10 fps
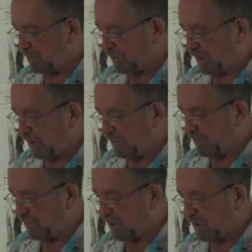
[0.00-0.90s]
read
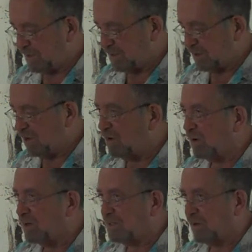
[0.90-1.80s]
chapter 2, which
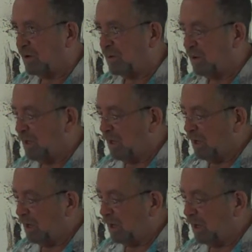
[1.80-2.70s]
is actually
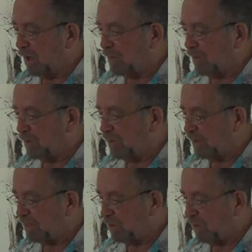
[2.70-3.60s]
chapter 3 of
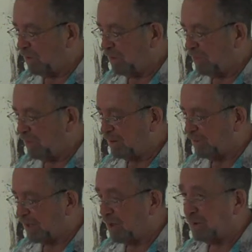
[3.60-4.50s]
the real book,
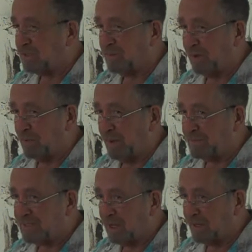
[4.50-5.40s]
but never mind
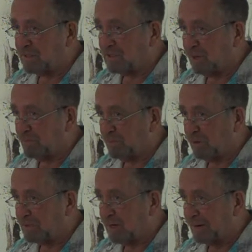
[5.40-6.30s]
about that.
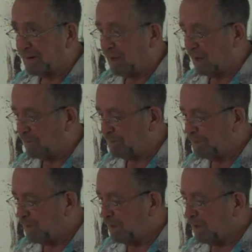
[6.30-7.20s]
You can, by the
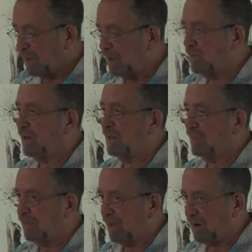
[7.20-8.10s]
way, I should say,
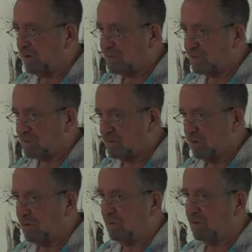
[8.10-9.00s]
since it's
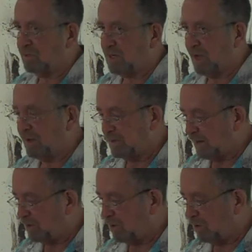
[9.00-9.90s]
not published
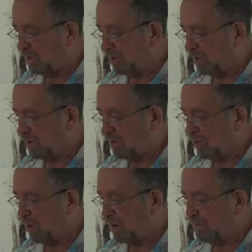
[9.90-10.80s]
yet and
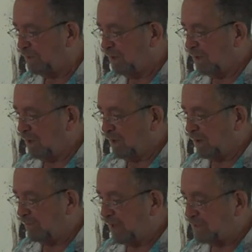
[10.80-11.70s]
probably
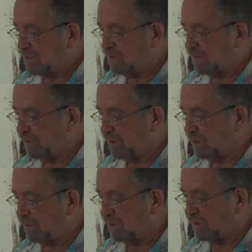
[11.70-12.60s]
won't be for at
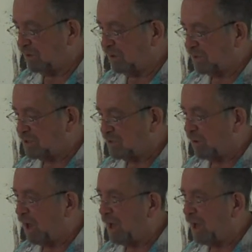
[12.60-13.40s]
least a year or so,